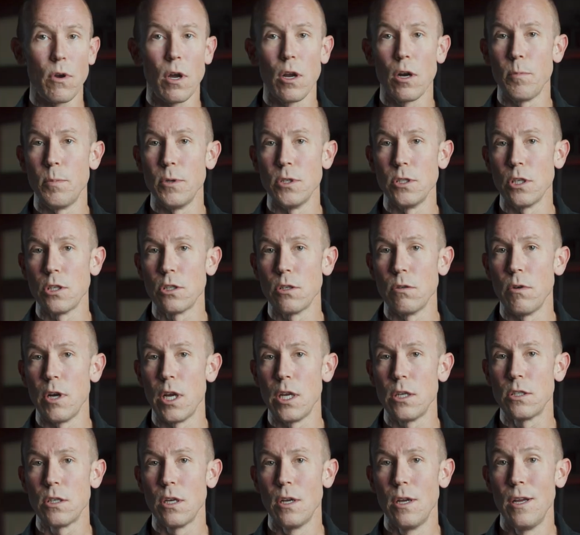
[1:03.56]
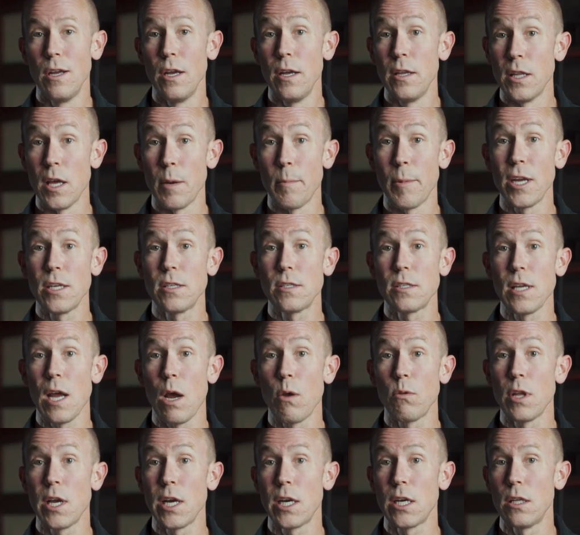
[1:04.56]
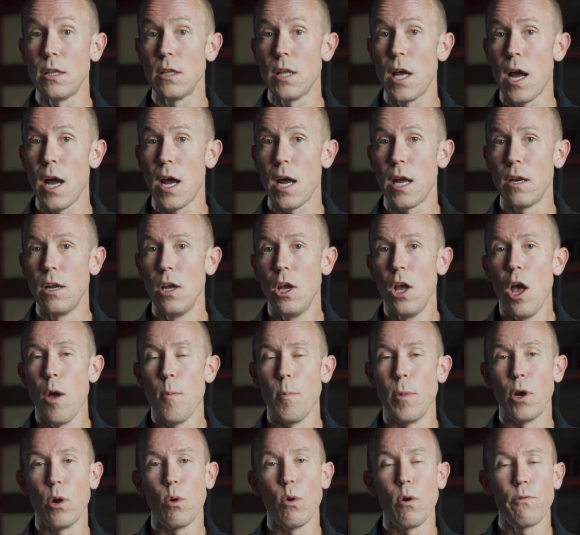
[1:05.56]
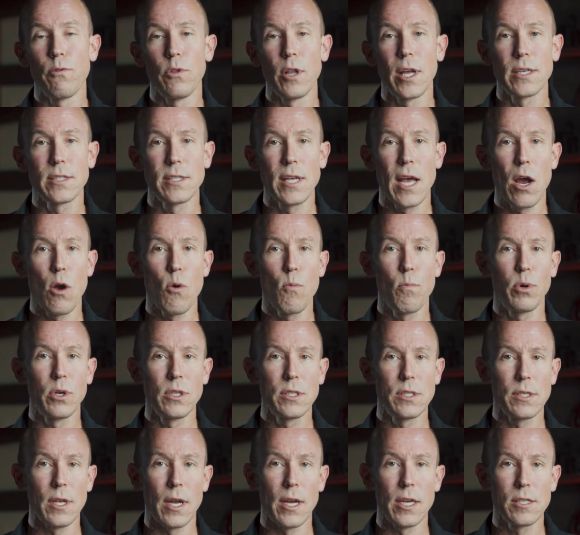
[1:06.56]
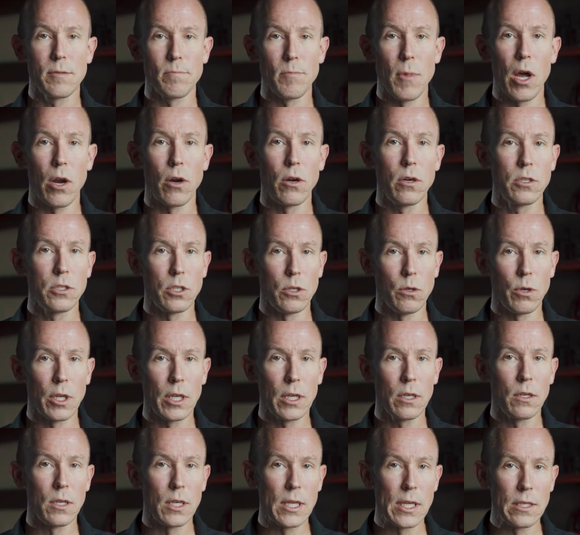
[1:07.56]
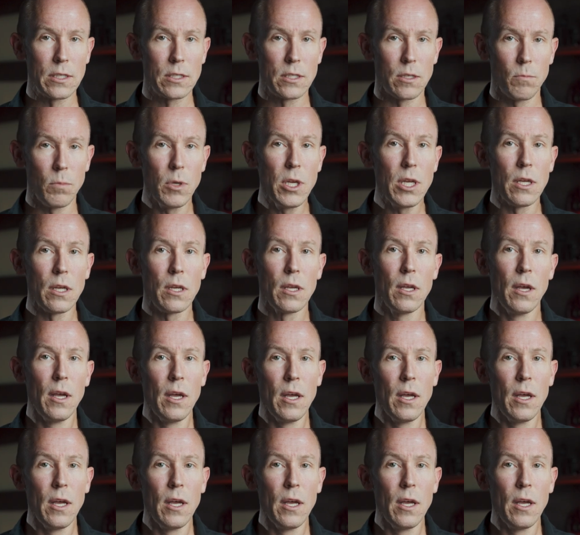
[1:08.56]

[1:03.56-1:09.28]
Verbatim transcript: throttle position range, that might sound like a lot, but it reflects how precise modern tuning needs to be.